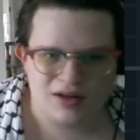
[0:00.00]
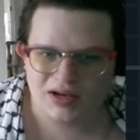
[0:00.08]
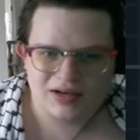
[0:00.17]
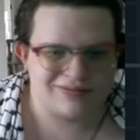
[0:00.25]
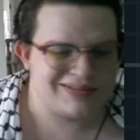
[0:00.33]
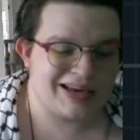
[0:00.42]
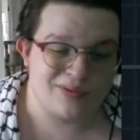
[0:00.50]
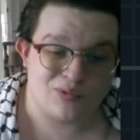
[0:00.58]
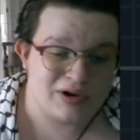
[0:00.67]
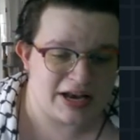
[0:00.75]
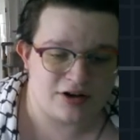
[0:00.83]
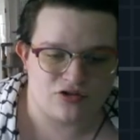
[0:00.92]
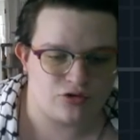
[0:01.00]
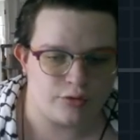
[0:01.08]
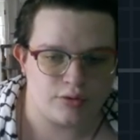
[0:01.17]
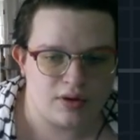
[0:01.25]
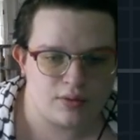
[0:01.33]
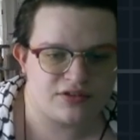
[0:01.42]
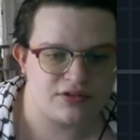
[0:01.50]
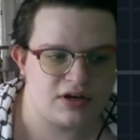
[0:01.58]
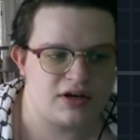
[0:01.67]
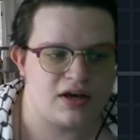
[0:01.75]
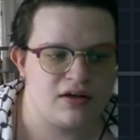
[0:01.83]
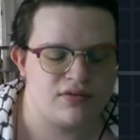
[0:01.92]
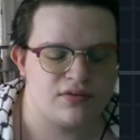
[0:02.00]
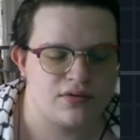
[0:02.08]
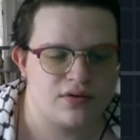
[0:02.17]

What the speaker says: and it truly wasn't enough.